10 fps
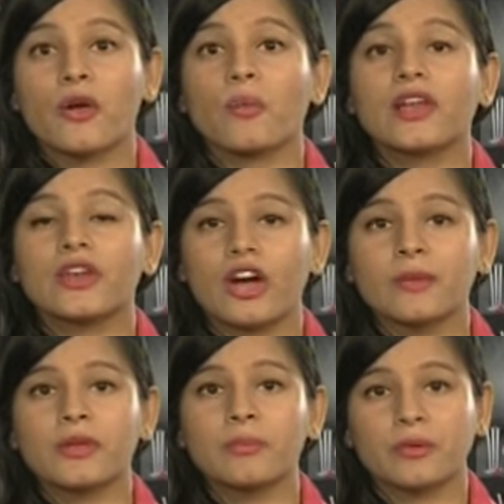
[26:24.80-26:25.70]
will
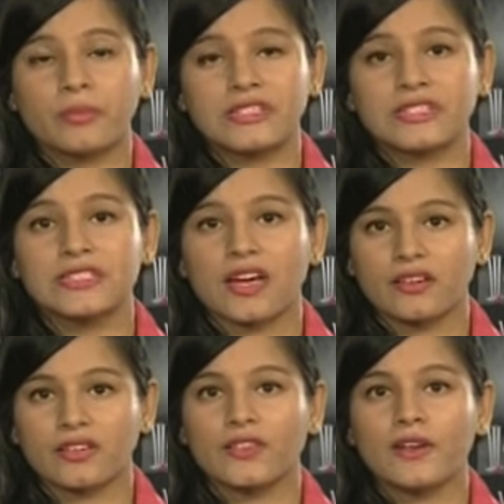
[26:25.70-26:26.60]
not be permitted
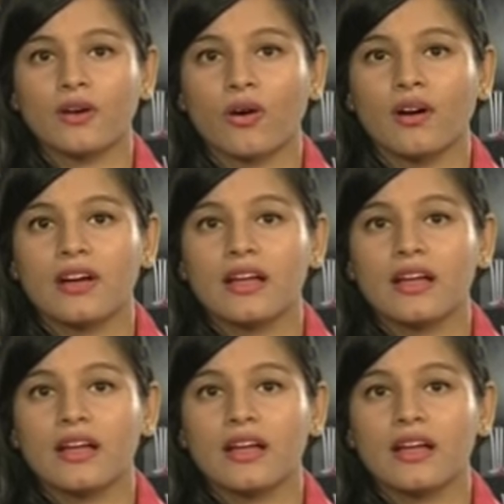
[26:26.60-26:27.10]
under the law.